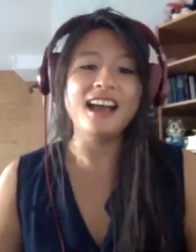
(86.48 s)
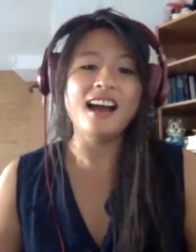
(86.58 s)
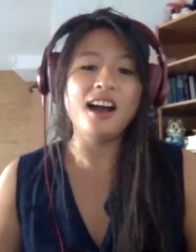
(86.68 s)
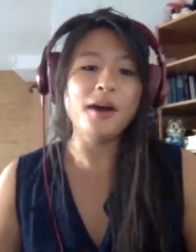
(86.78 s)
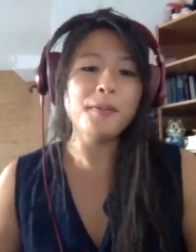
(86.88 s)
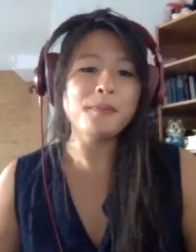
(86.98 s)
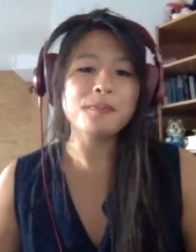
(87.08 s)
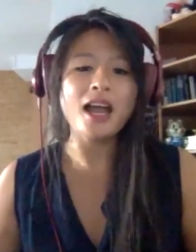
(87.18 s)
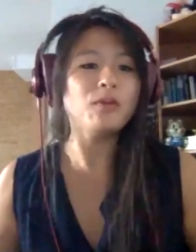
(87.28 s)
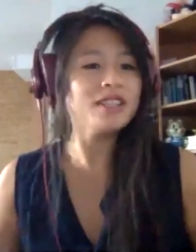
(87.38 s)
I
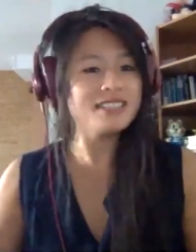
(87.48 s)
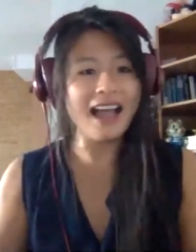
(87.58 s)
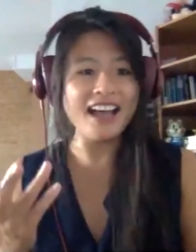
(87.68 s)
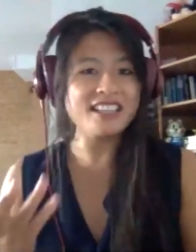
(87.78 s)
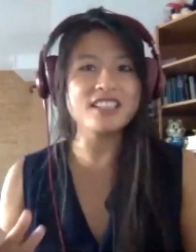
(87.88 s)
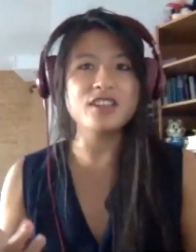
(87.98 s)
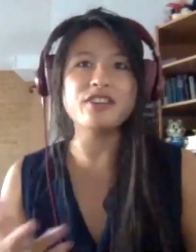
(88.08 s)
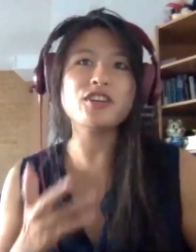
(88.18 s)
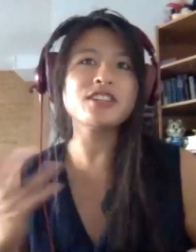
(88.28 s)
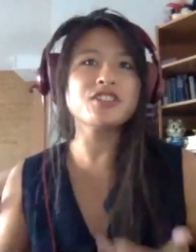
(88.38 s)
want to ask you
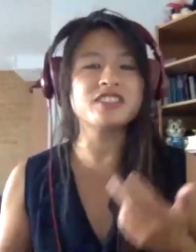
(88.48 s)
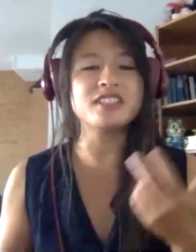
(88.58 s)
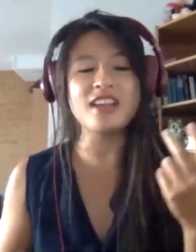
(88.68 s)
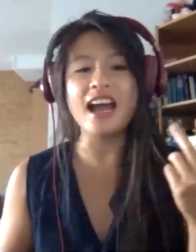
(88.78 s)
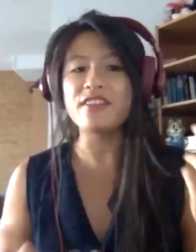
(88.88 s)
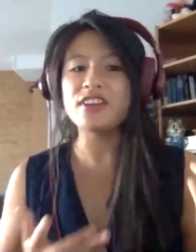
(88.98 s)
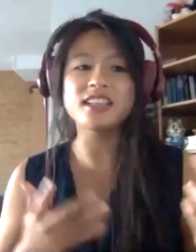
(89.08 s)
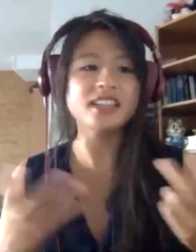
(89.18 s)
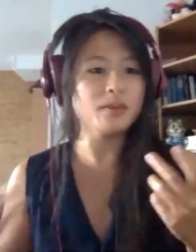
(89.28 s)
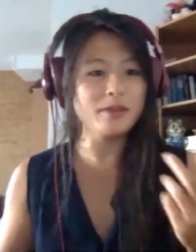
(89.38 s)
if you're interested to have a
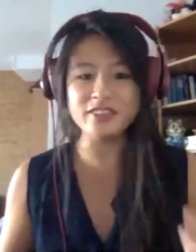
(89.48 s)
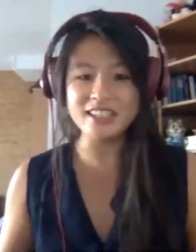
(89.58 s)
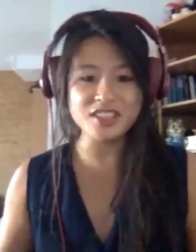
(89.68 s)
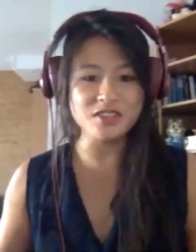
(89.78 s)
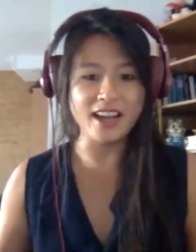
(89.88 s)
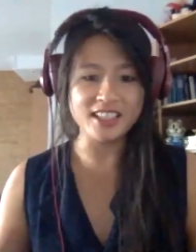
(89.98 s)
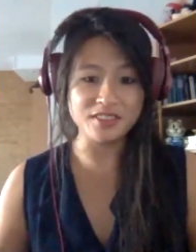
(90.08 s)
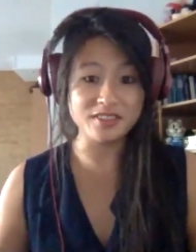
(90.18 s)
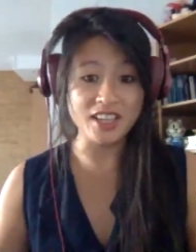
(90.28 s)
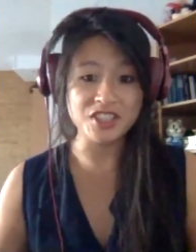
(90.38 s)
little bit of an interactive
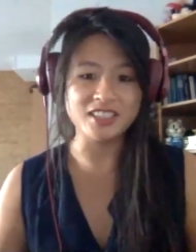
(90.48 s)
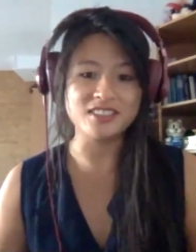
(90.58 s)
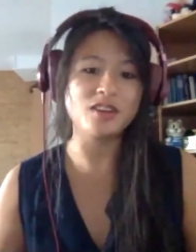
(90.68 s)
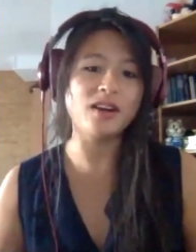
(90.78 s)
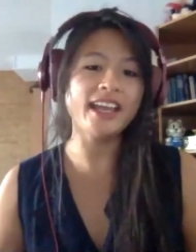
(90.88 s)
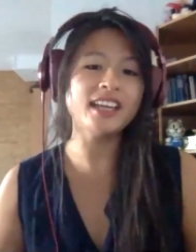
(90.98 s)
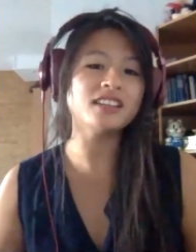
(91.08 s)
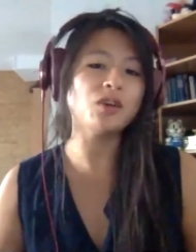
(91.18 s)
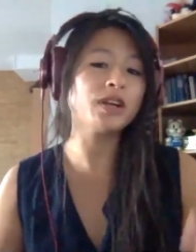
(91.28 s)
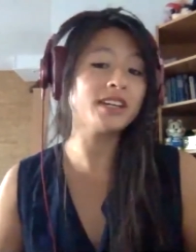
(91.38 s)
session. So I
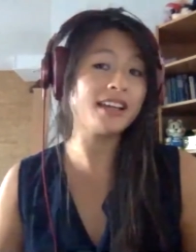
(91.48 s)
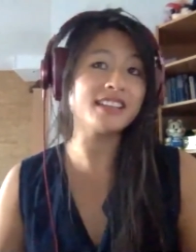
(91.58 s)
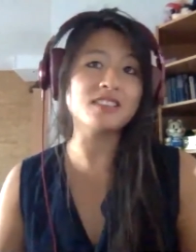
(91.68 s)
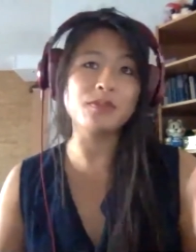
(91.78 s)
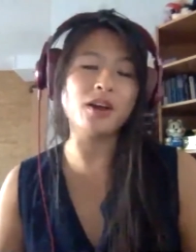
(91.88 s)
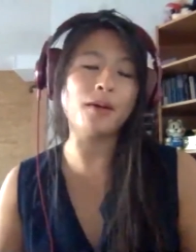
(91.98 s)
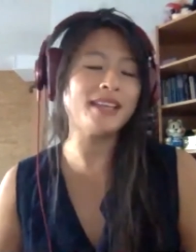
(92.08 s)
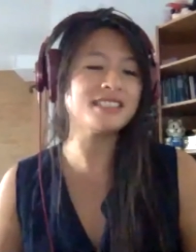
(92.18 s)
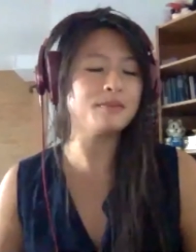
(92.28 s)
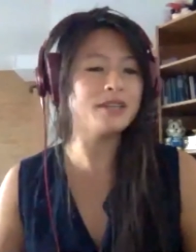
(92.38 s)
organized something on
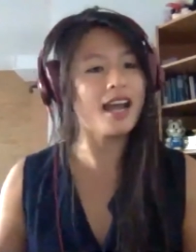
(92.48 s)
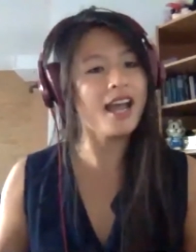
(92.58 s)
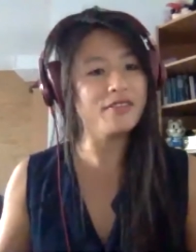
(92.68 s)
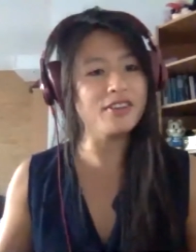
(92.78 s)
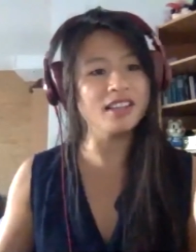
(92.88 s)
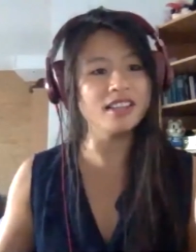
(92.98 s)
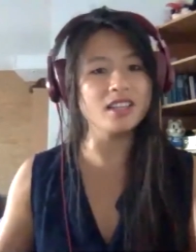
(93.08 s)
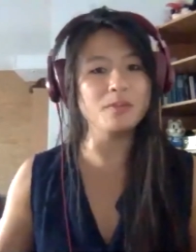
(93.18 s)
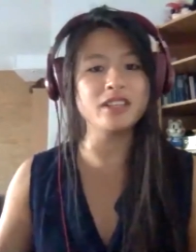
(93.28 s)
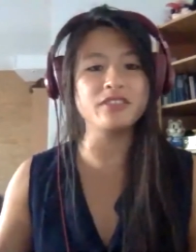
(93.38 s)
Mentimedia. I have a
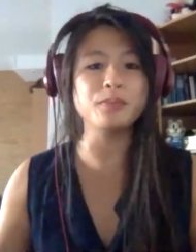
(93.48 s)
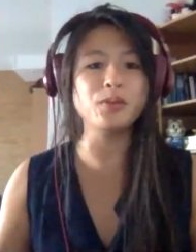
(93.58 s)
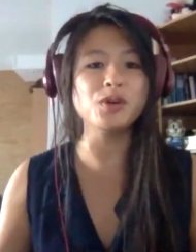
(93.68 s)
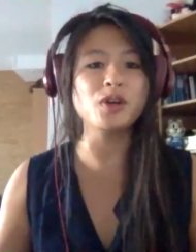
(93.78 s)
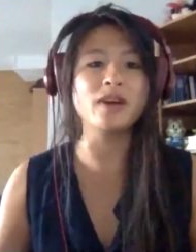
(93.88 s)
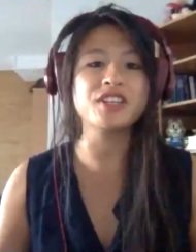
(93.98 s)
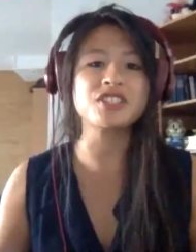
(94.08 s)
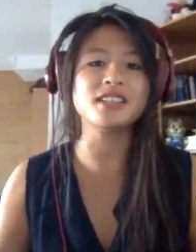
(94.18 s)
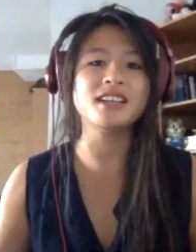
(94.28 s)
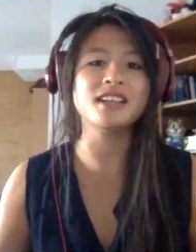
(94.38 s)
little bit of a poll question.